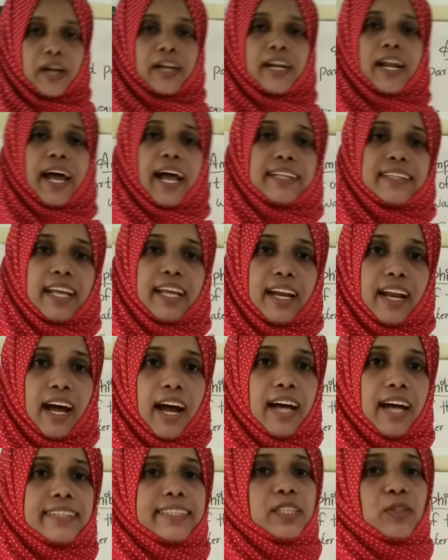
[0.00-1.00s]
one and the
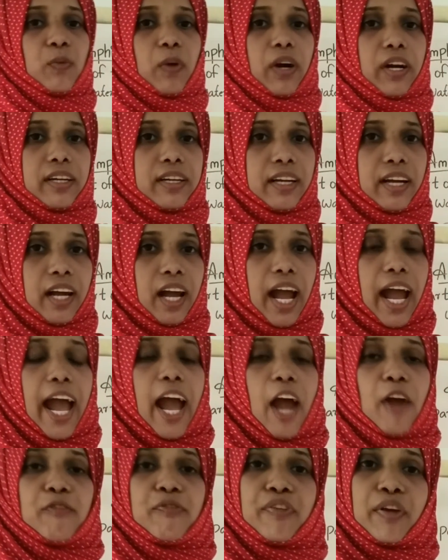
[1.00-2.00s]
last one.
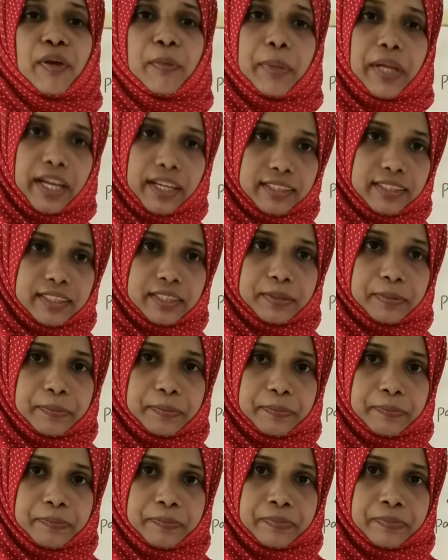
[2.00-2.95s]
Amphibians.